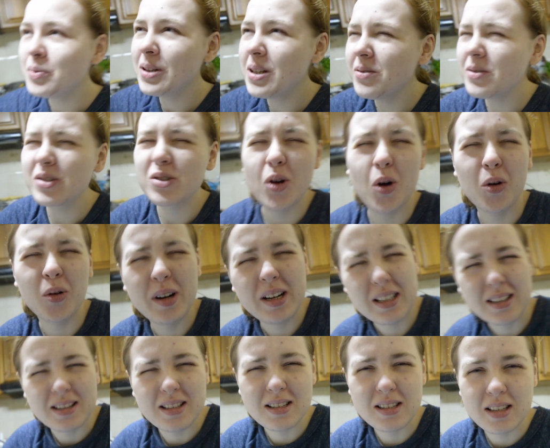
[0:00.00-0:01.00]
believe it's already
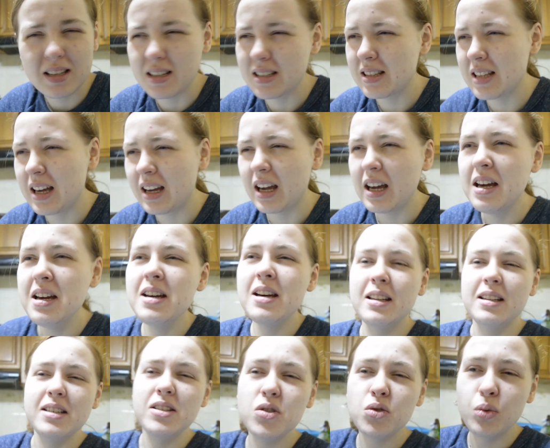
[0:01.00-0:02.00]
the 6th. Like,
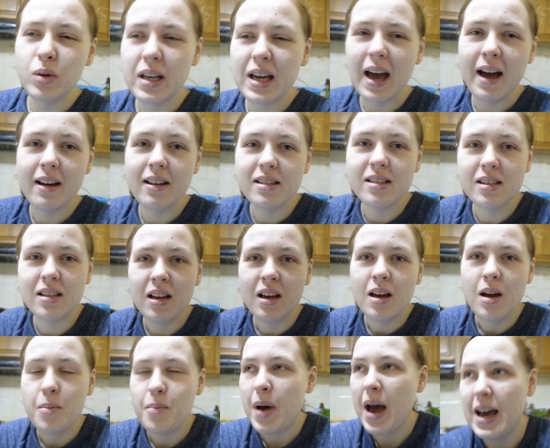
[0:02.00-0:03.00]
this week has
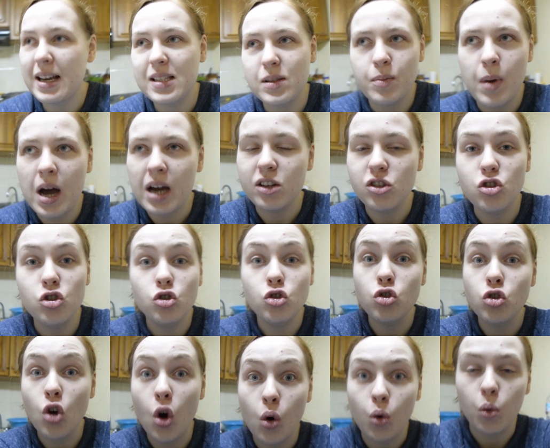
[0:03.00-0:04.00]
passed by
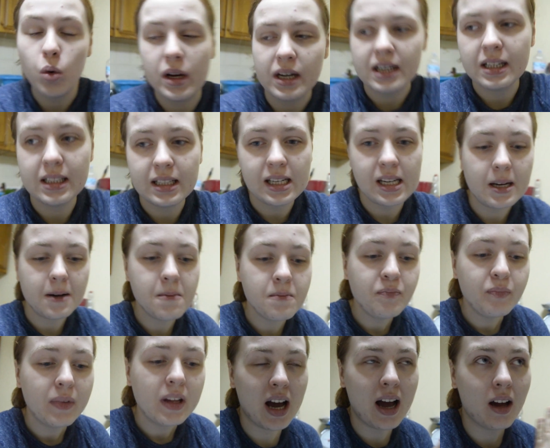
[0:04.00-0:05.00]
so quickly.
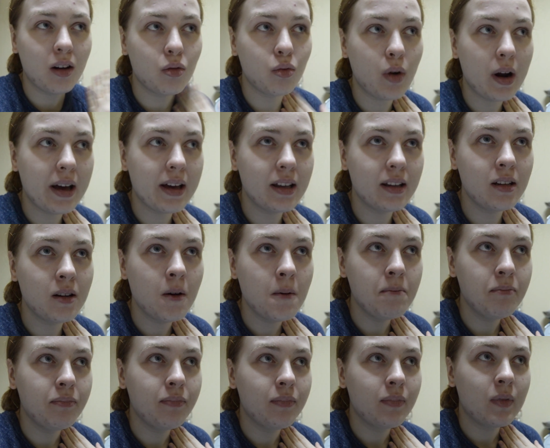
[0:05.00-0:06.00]
I read
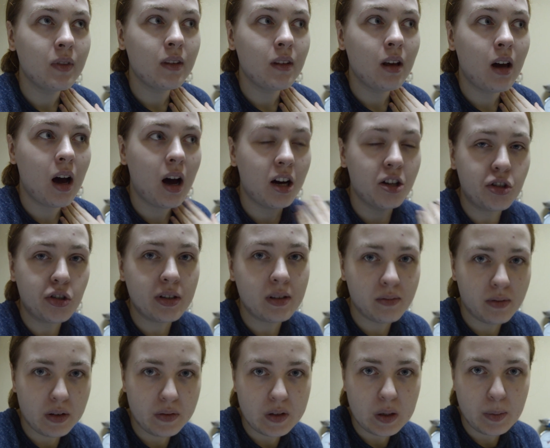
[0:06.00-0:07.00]

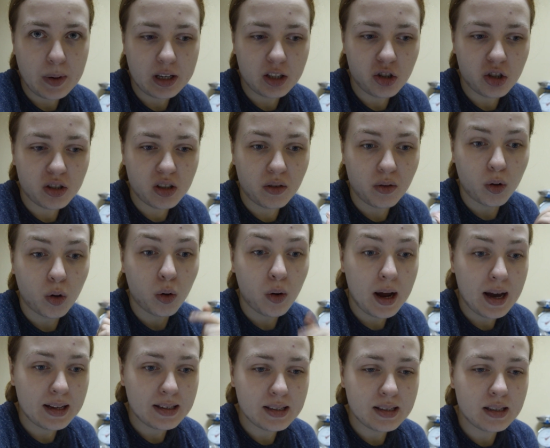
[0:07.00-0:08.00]
150 pages of
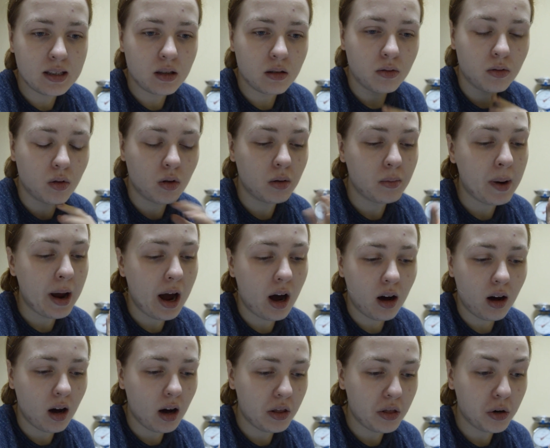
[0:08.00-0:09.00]
Cress for my
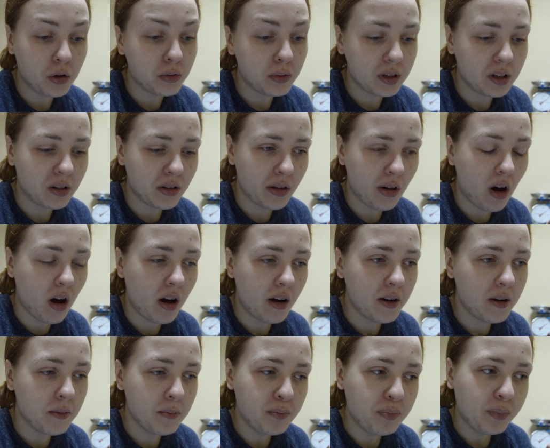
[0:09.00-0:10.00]
other
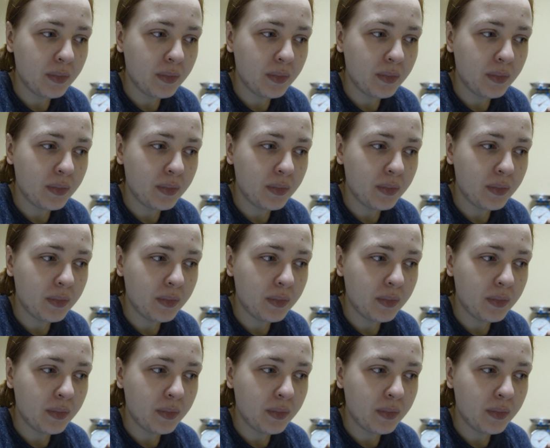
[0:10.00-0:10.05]
readathon,